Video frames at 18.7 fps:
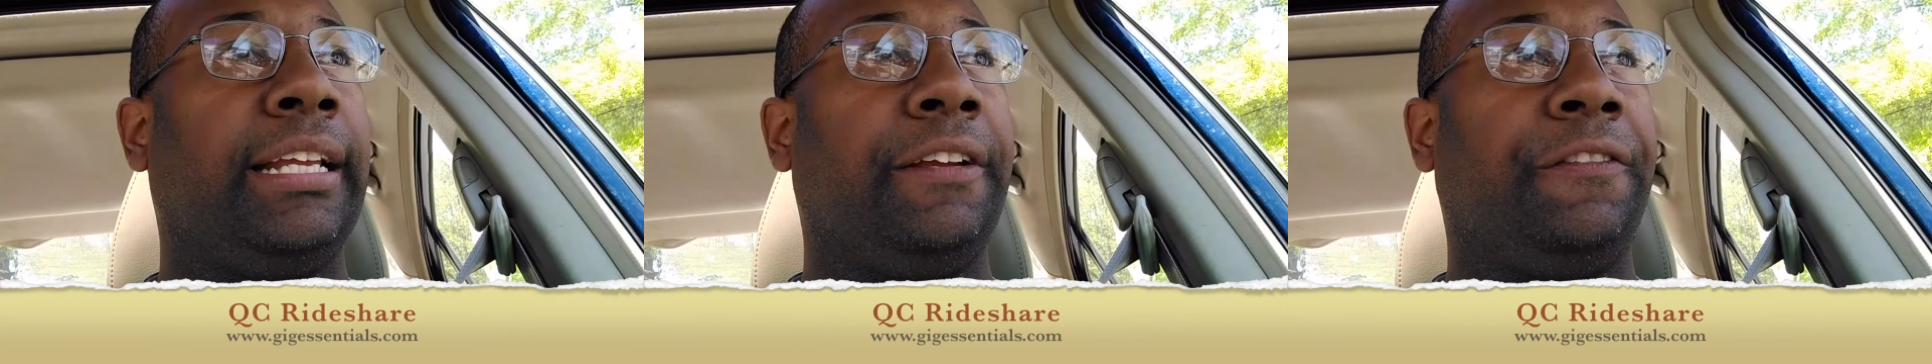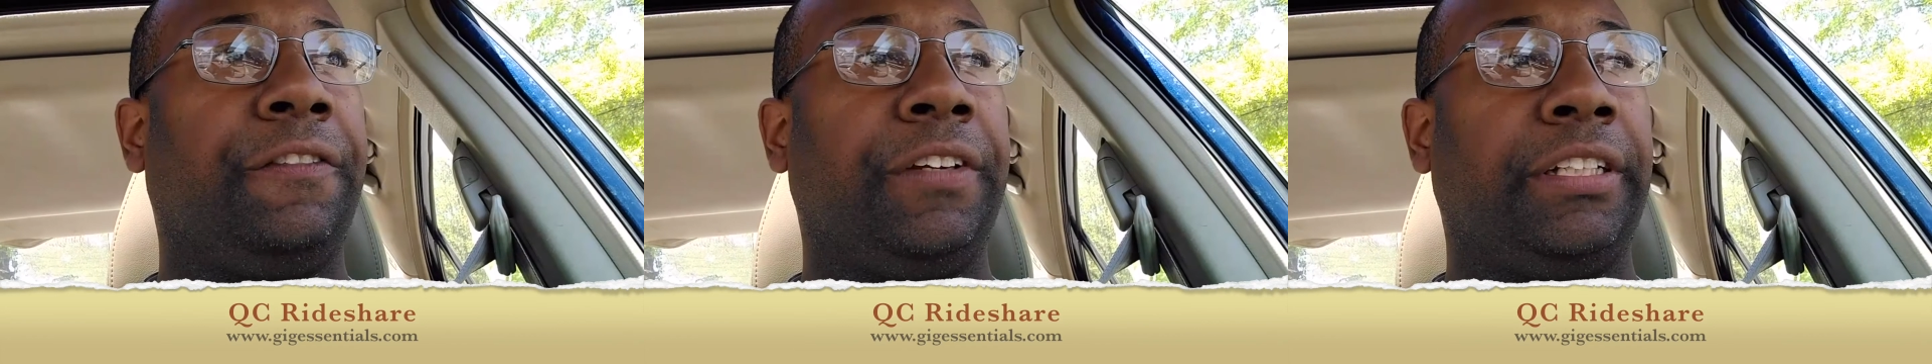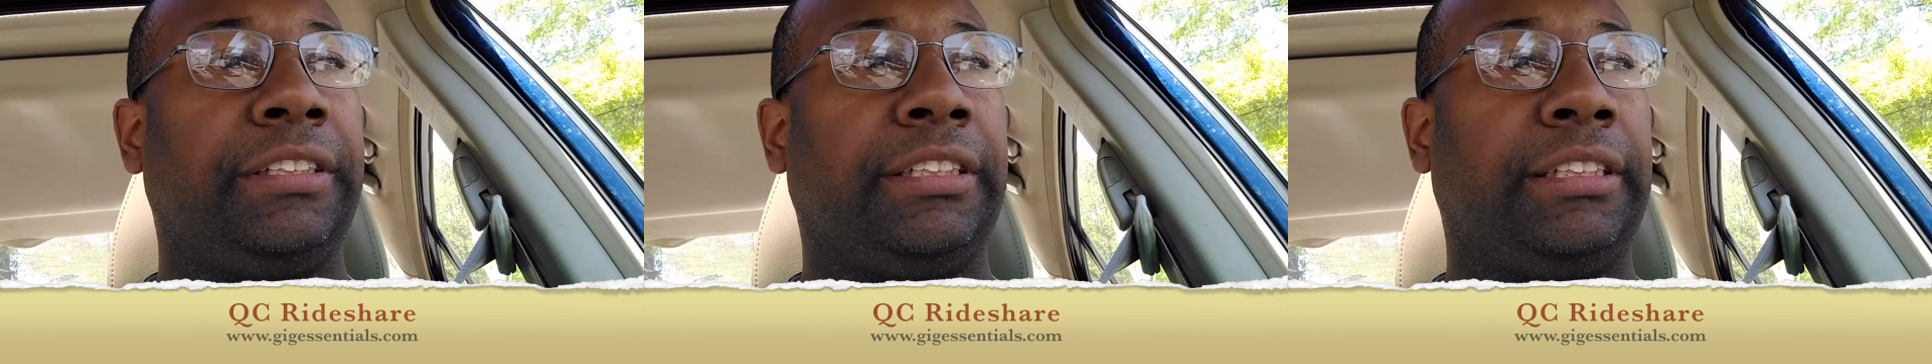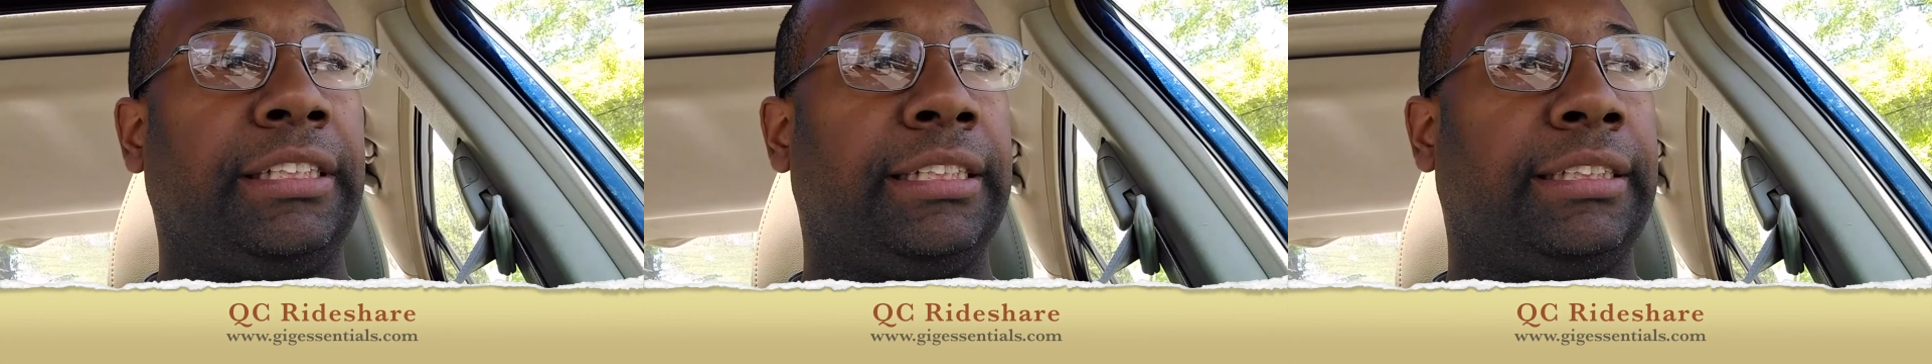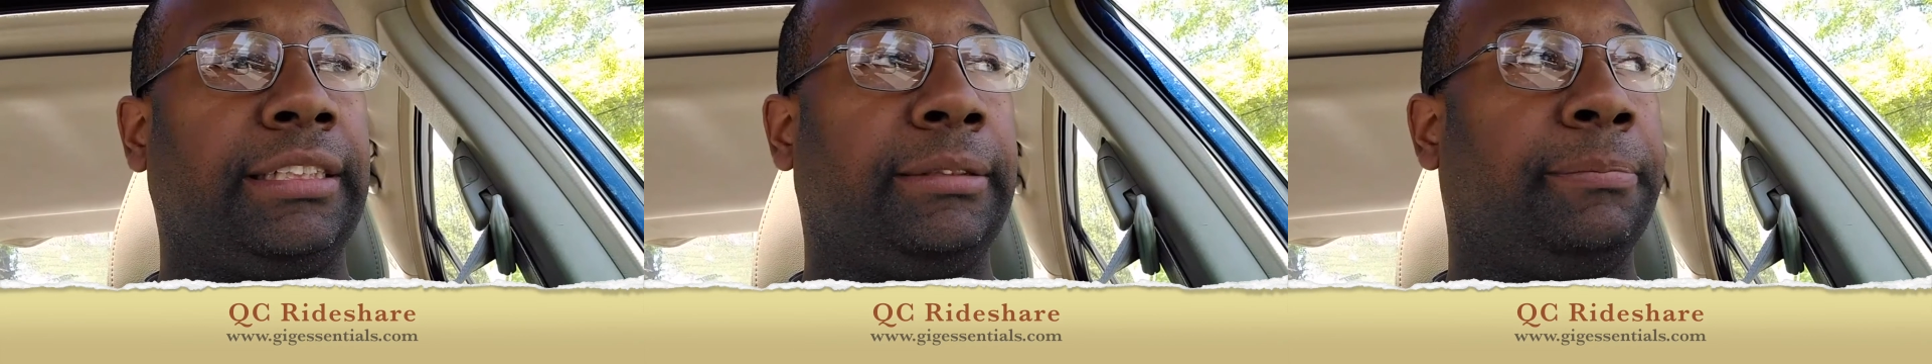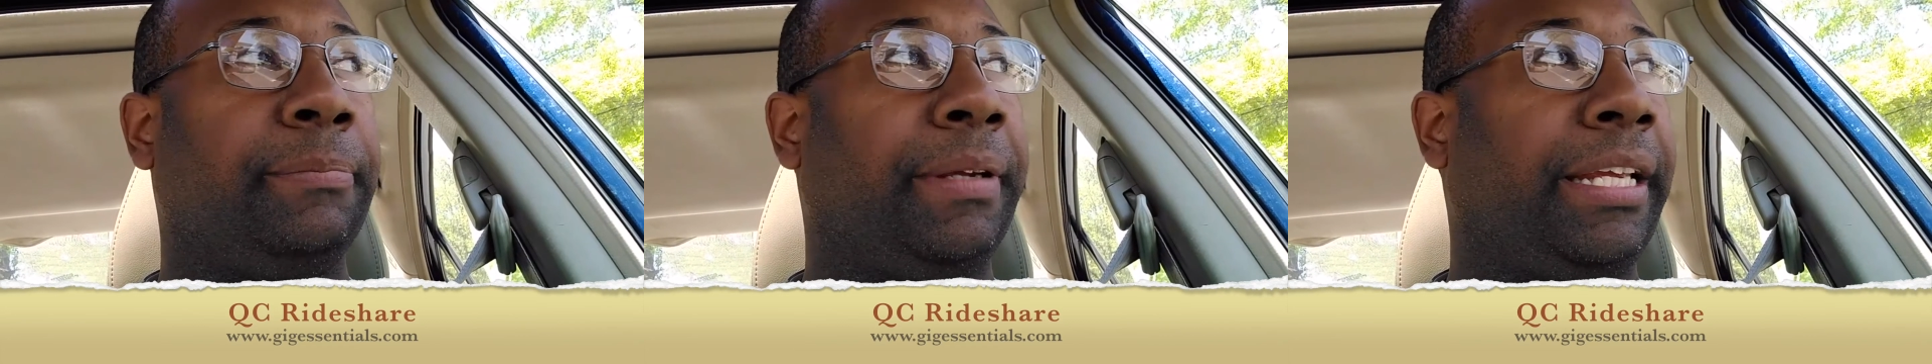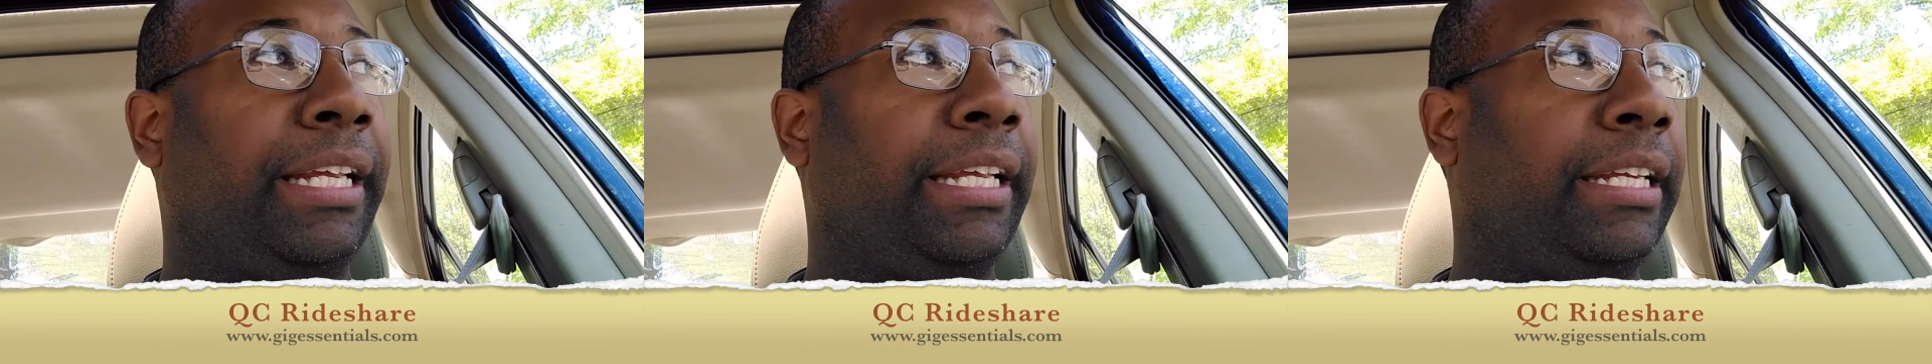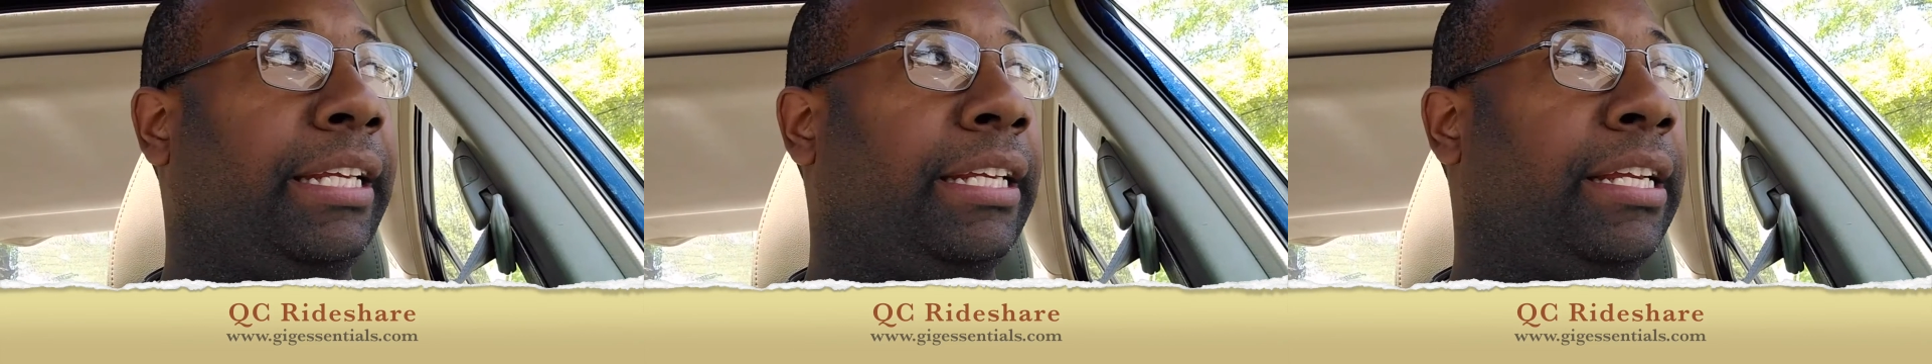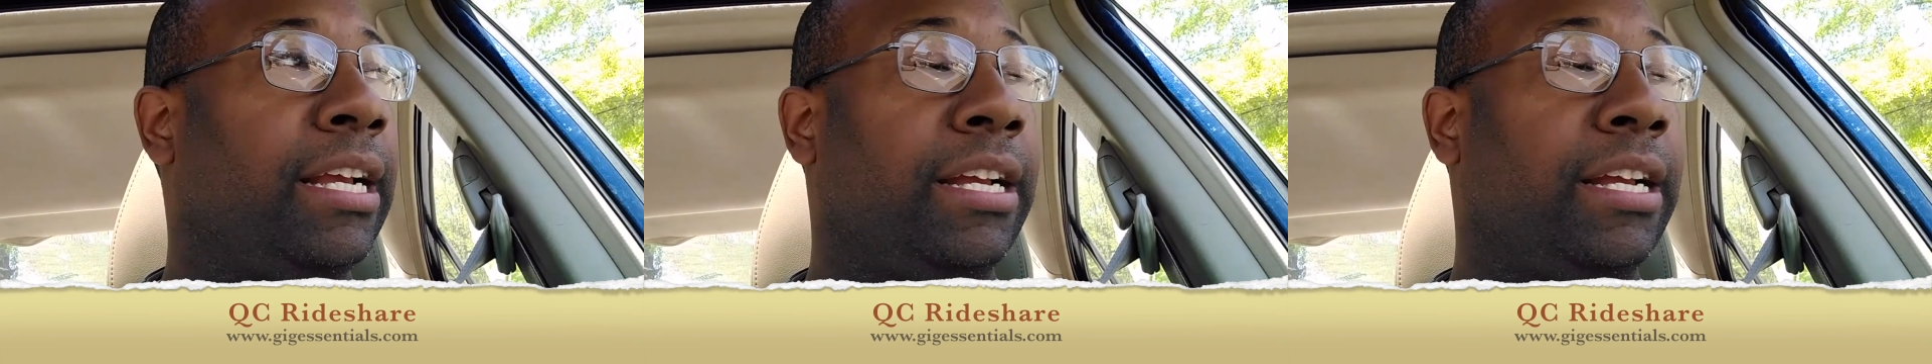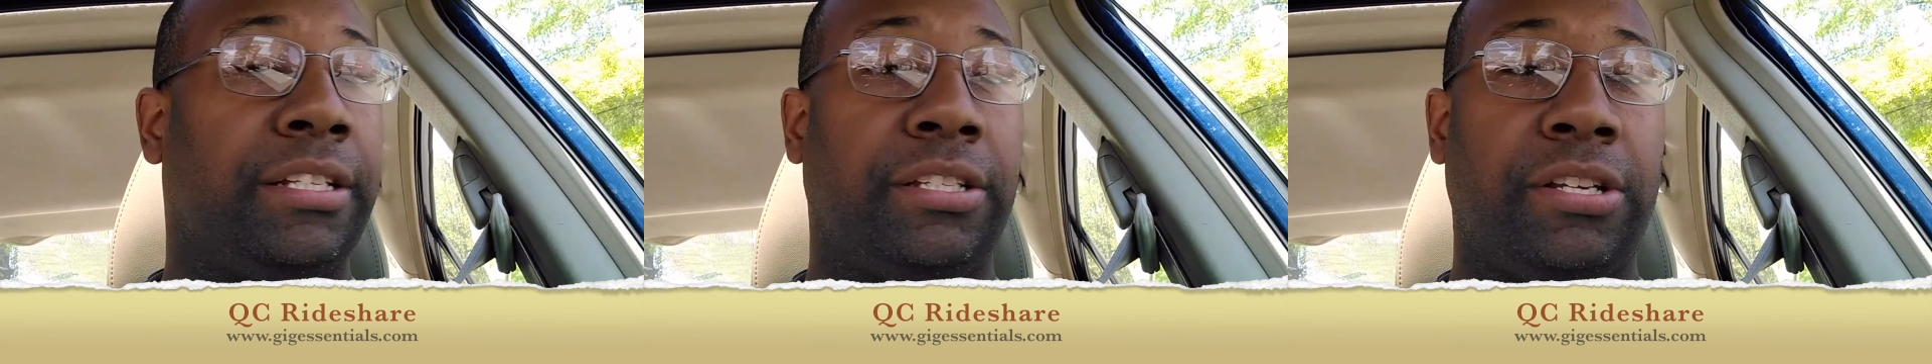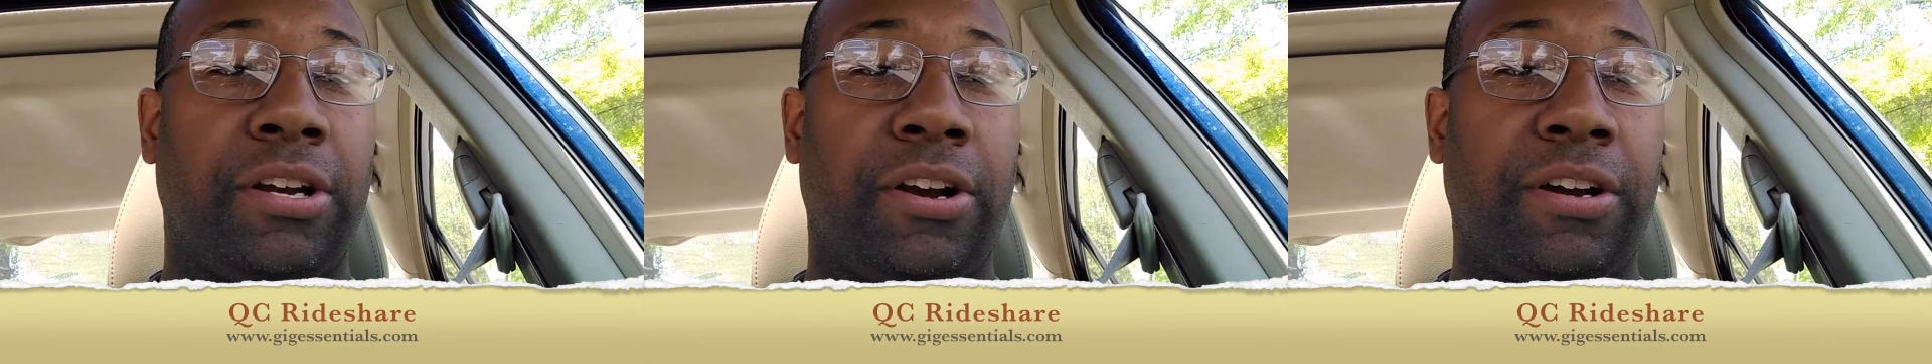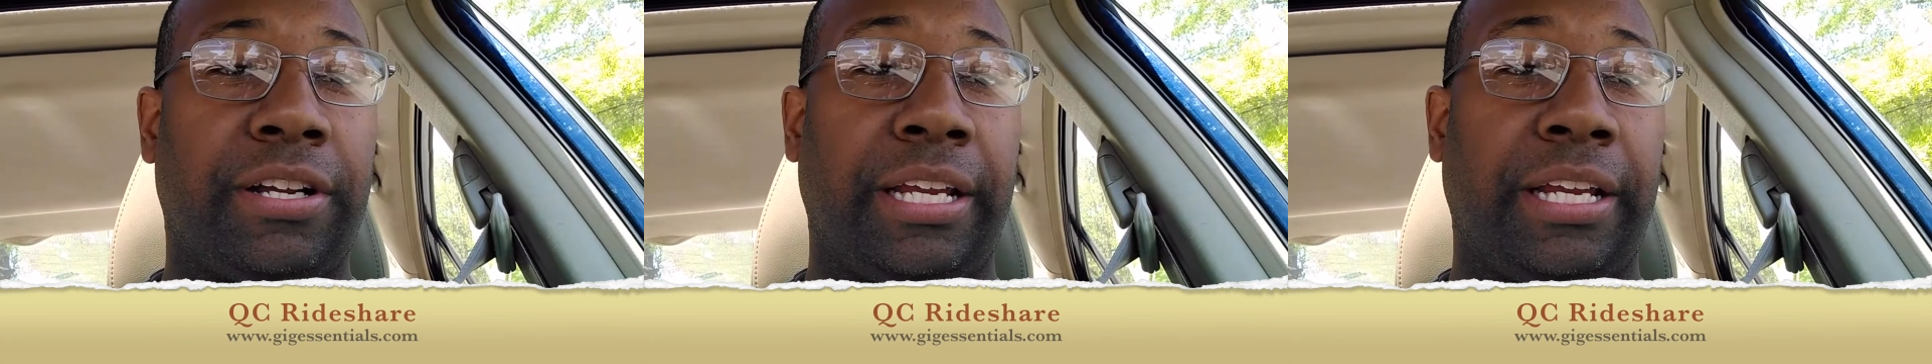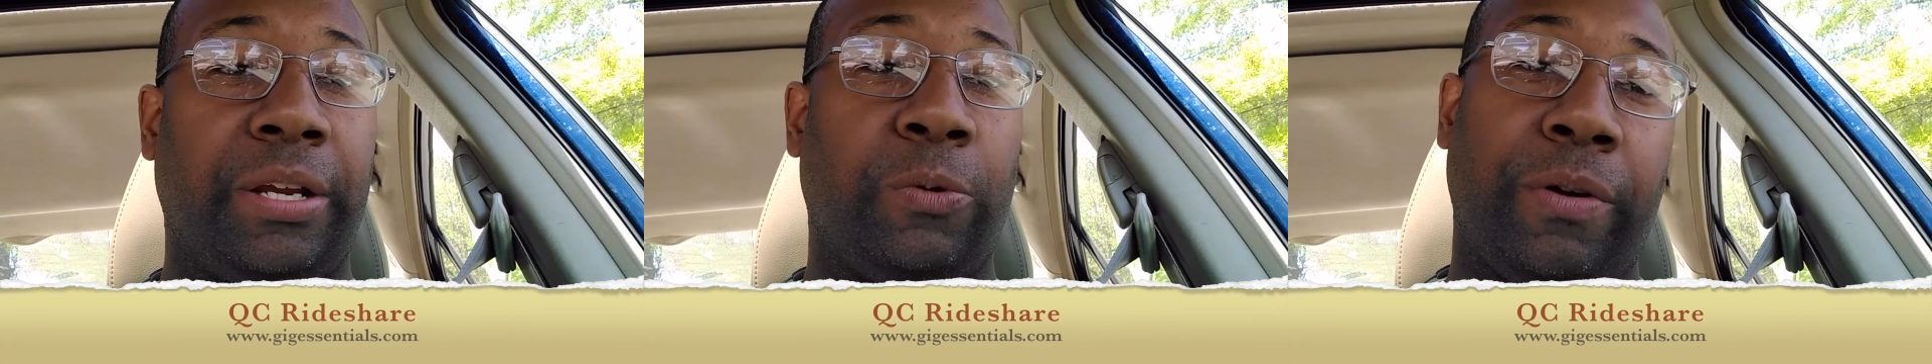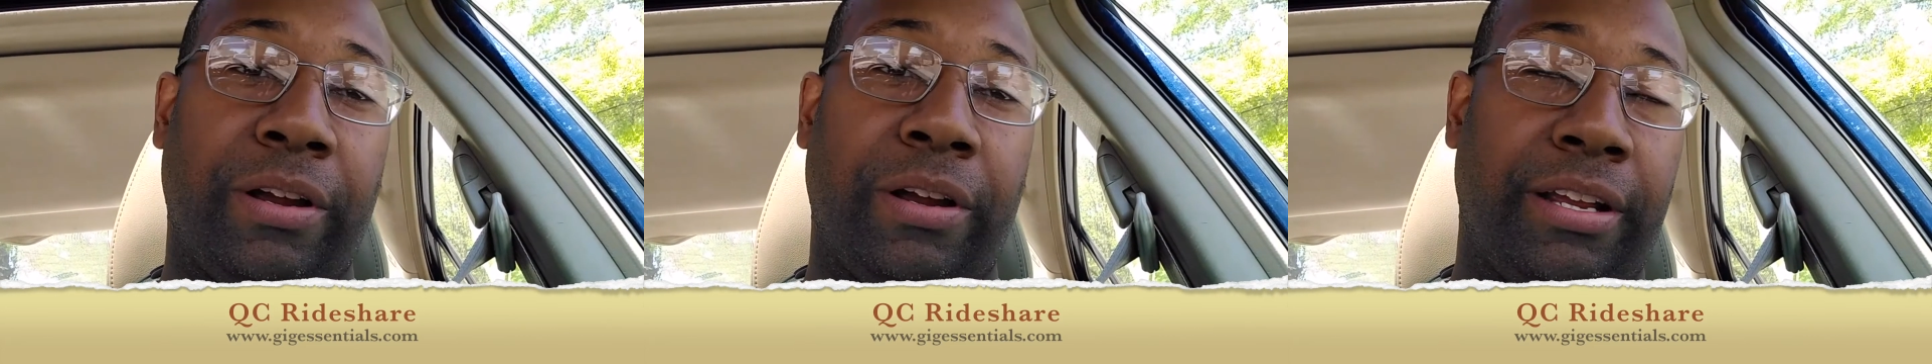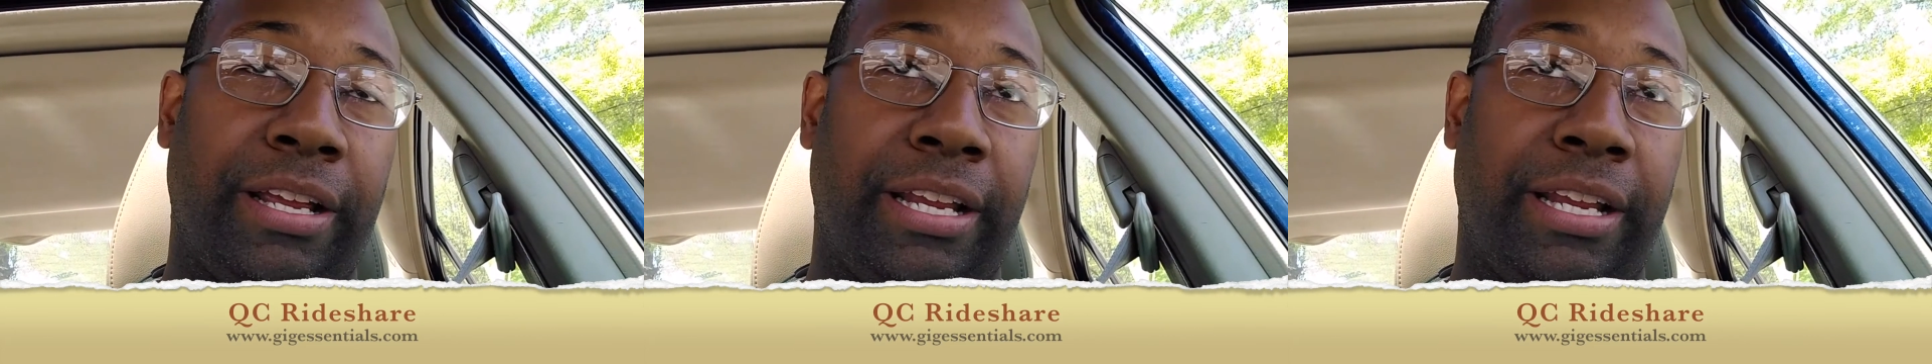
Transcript: If it's just me talking